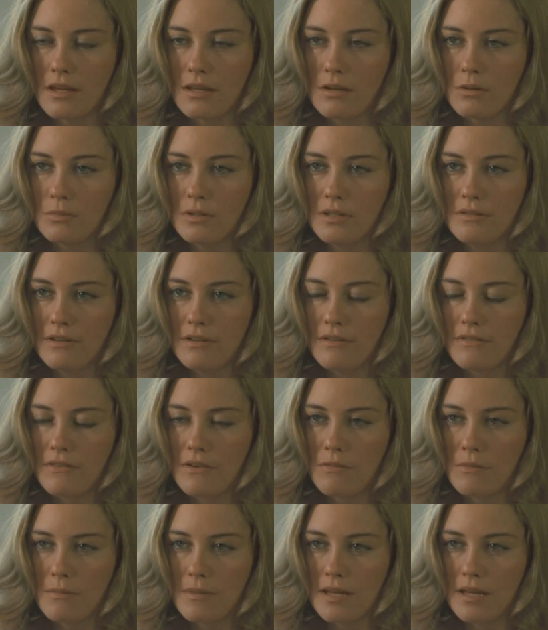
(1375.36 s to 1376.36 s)
I don't believe I've
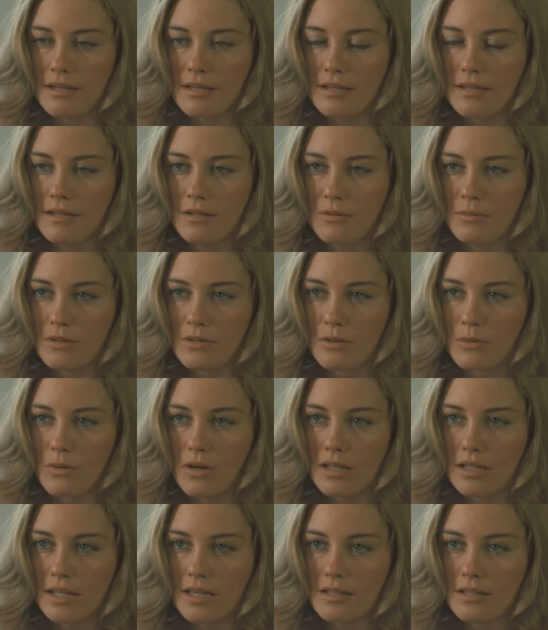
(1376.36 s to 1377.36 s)
ever met anyone
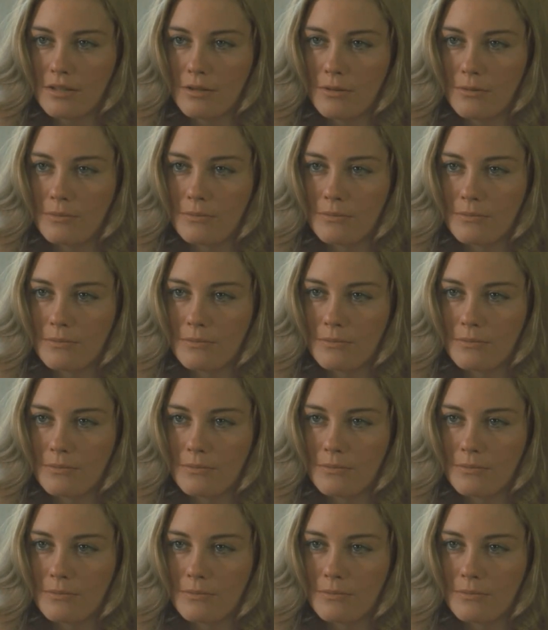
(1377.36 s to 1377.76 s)
quite like you.